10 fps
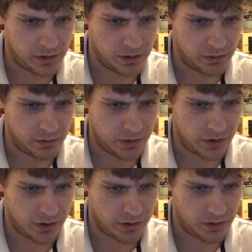and we'll
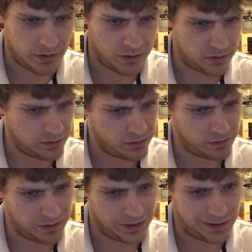just,
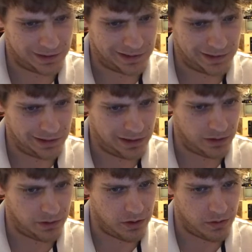I
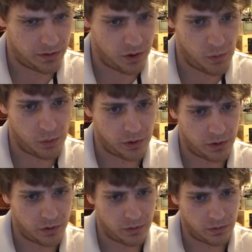don't know, go
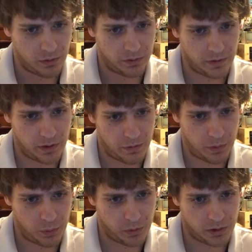blue. We'll fill it with
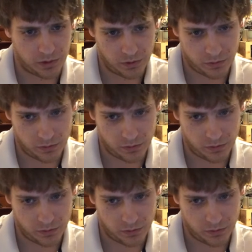blue.